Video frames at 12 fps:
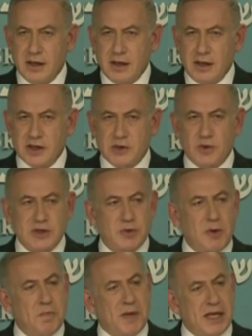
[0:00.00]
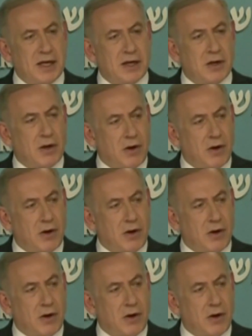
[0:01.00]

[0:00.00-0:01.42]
this was repeated